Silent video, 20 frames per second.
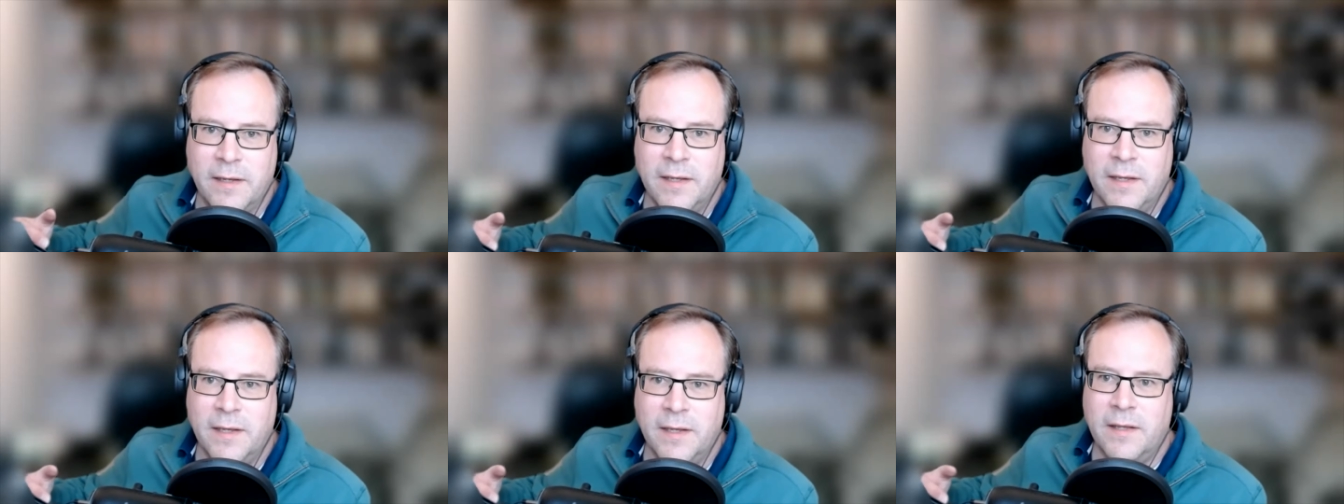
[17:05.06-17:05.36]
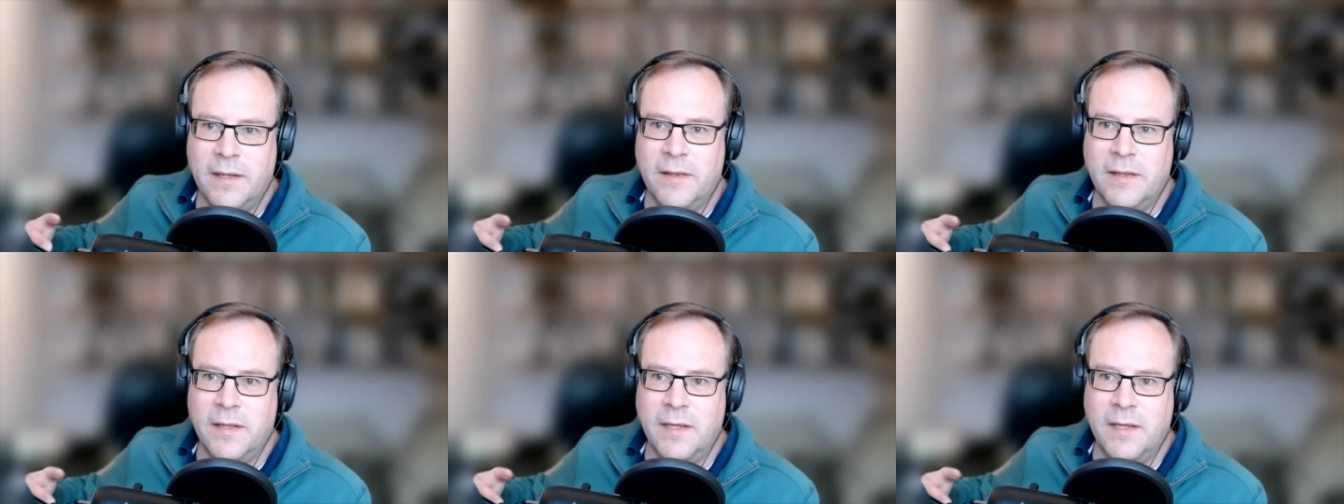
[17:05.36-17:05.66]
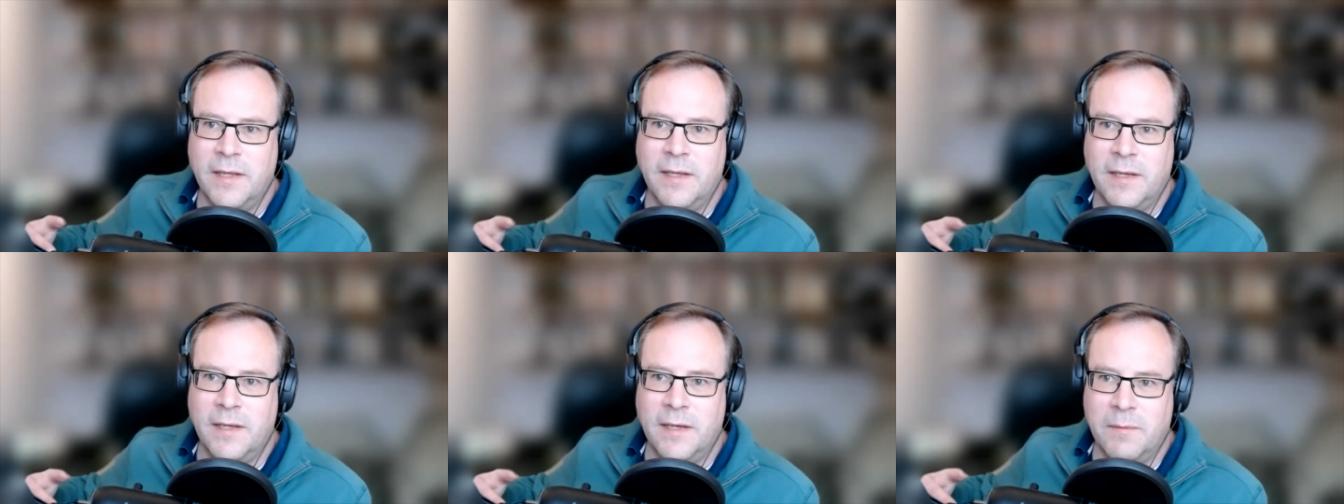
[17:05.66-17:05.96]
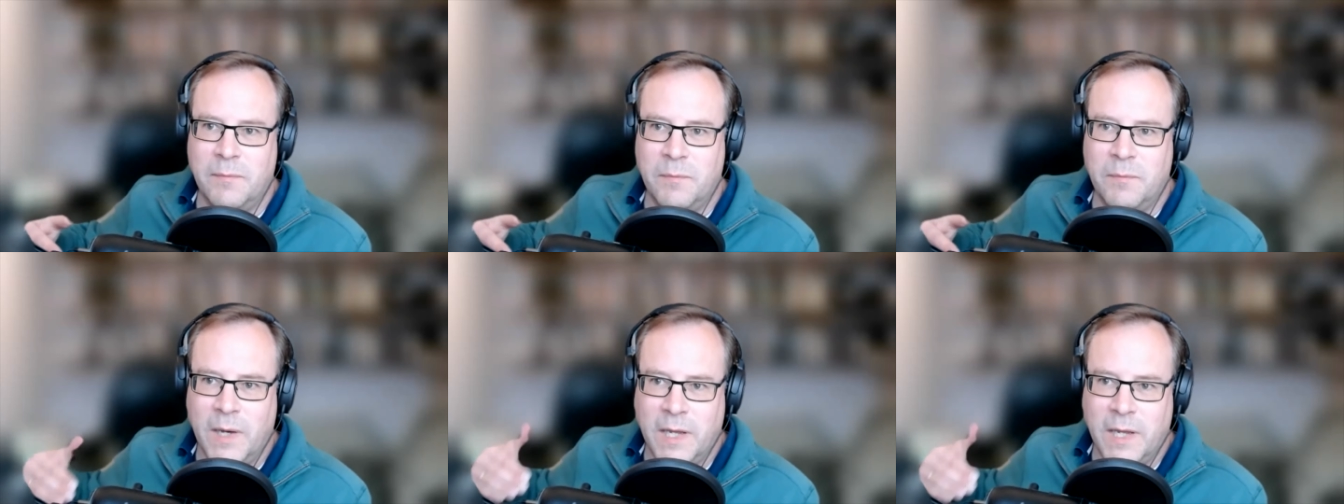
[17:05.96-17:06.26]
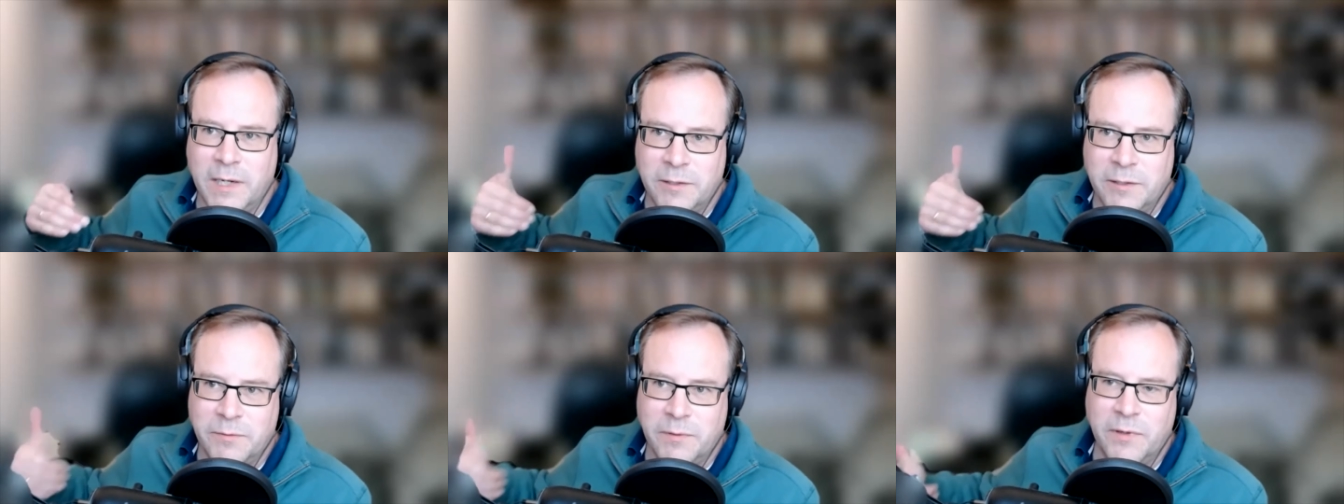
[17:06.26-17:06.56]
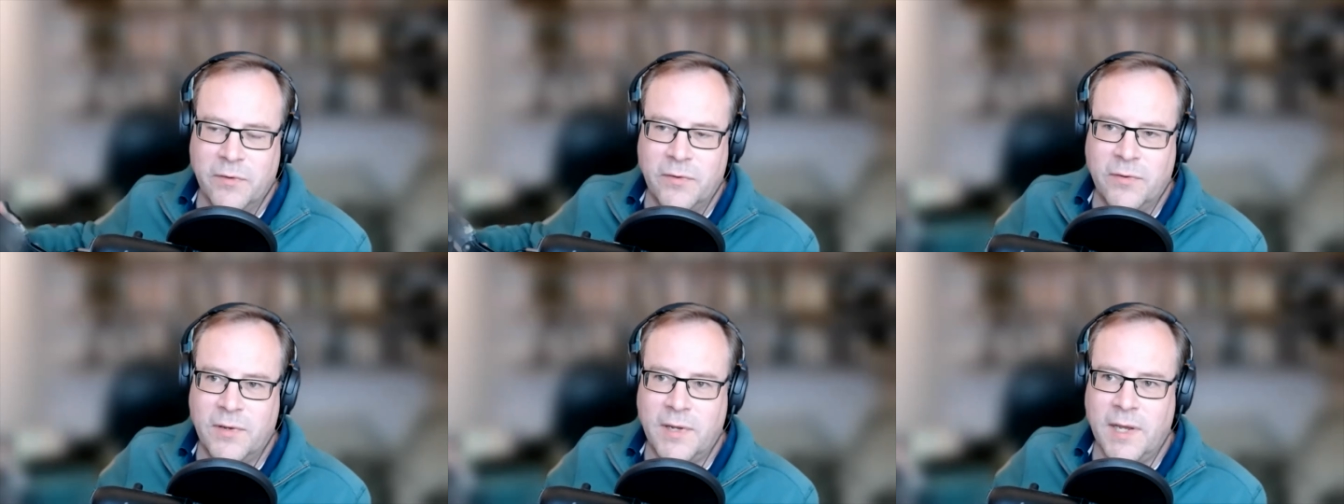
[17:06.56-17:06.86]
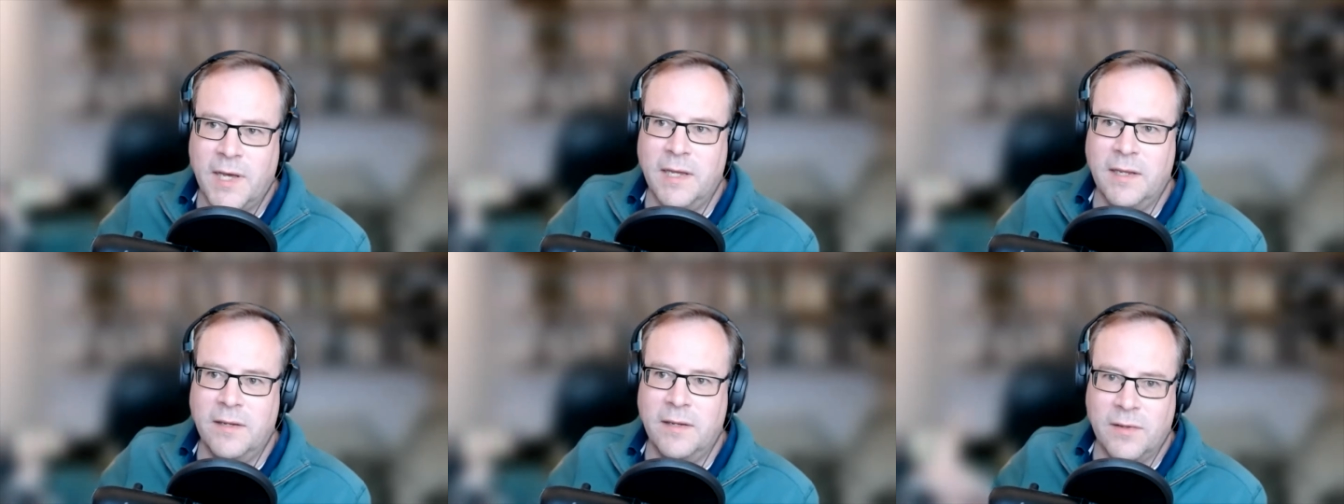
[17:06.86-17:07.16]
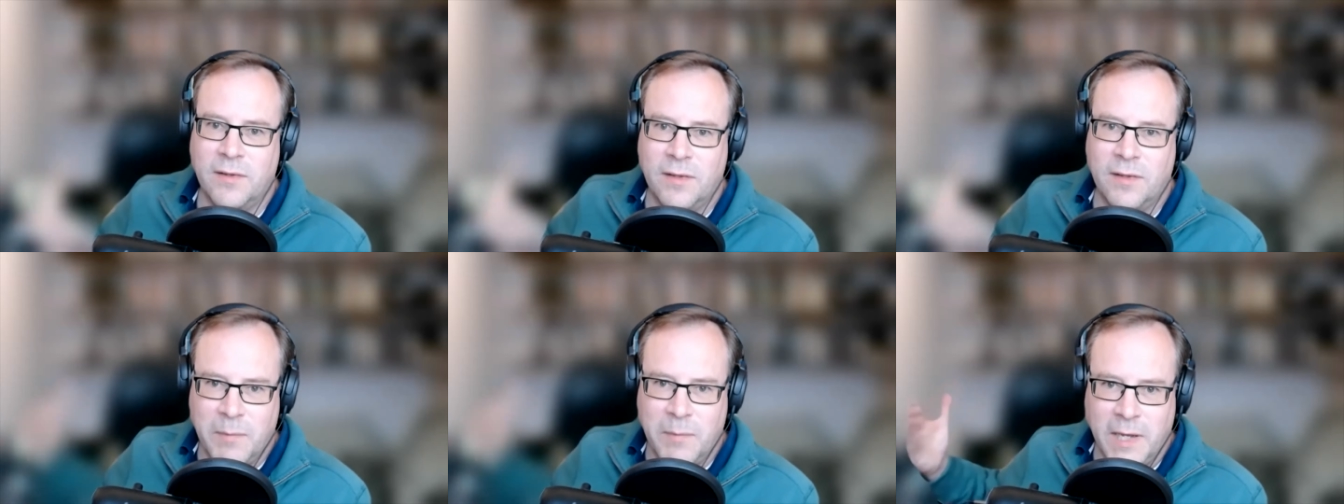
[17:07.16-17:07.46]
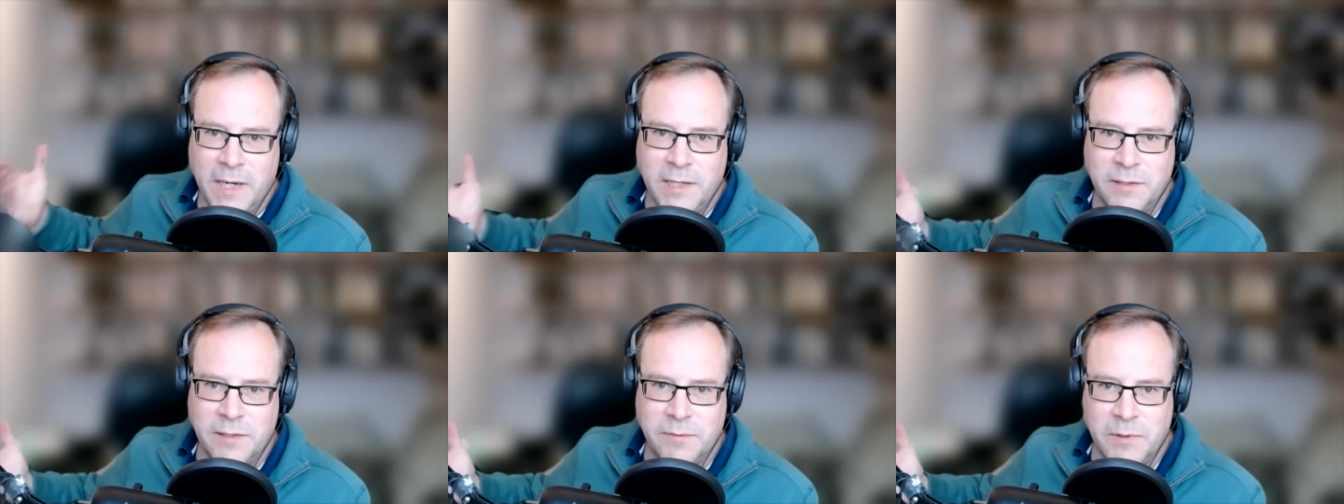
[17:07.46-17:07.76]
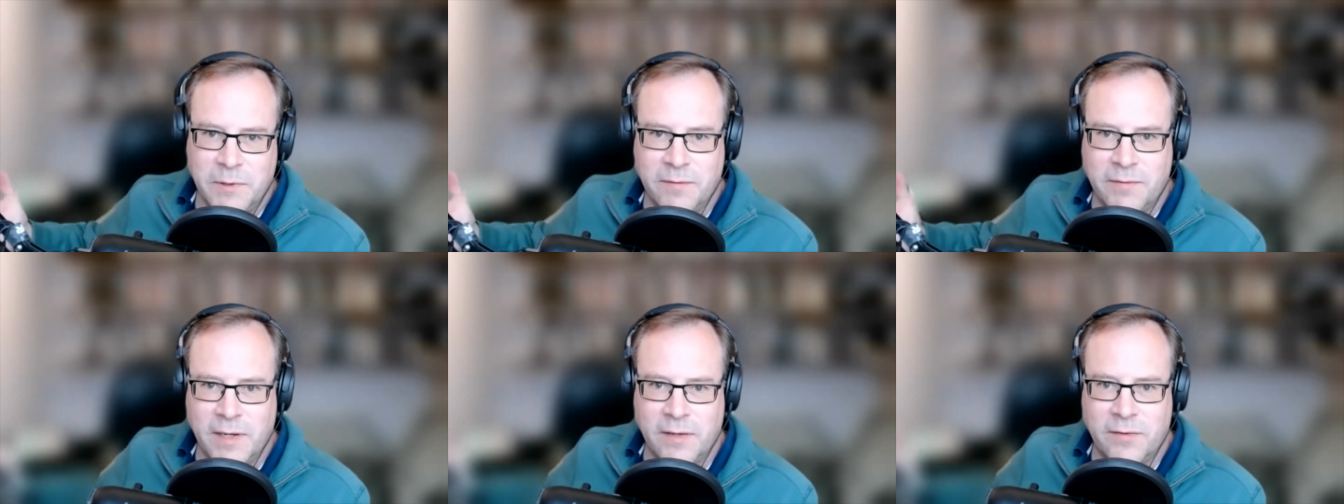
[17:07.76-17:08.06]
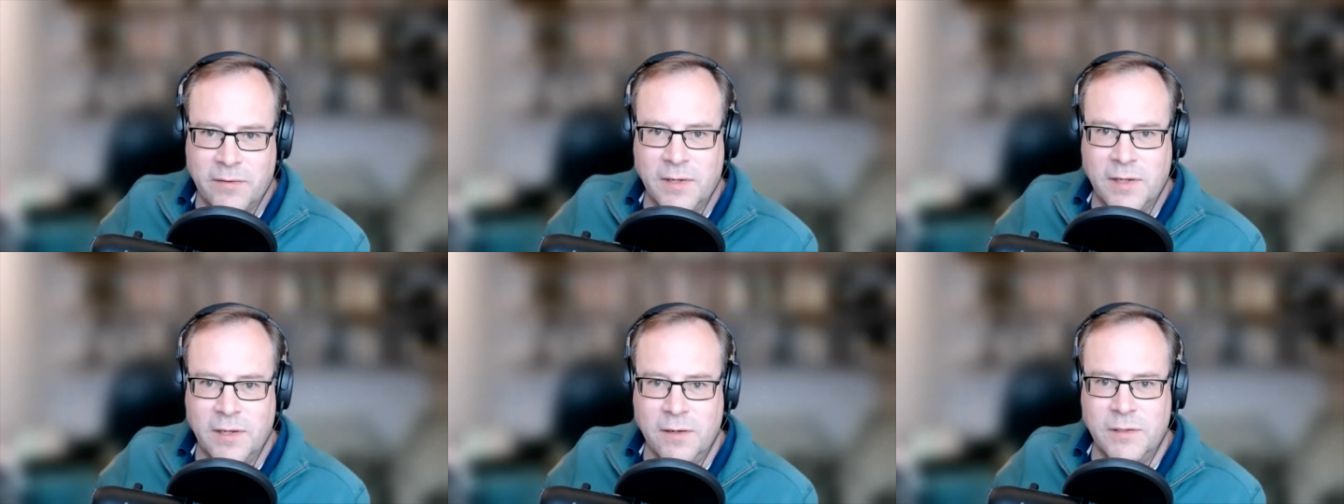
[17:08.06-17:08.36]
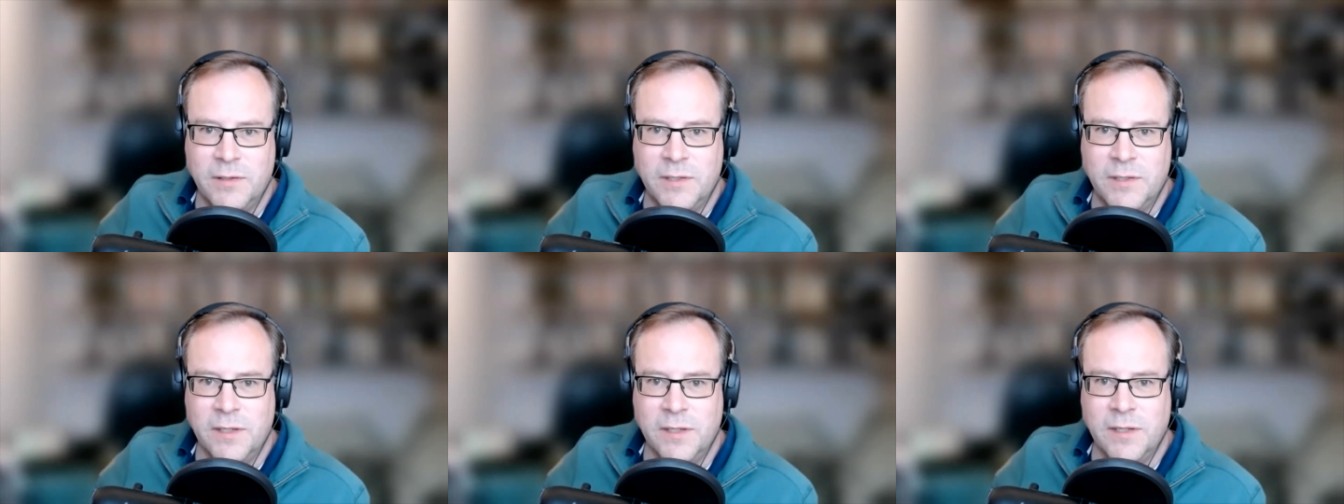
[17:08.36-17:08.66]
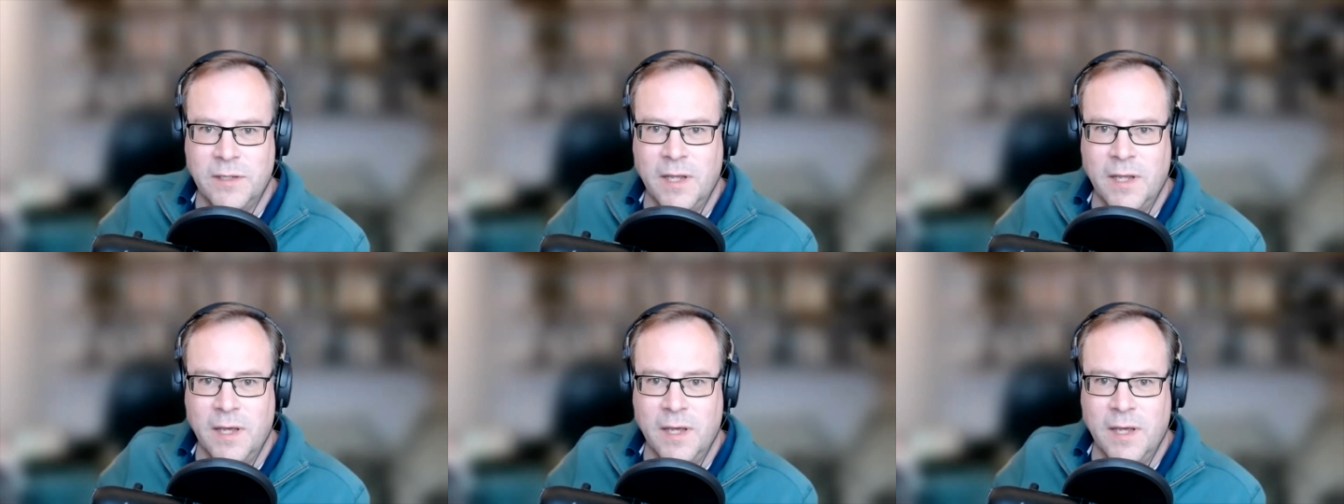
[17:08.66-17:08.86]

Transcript: the management of state and the management of execution.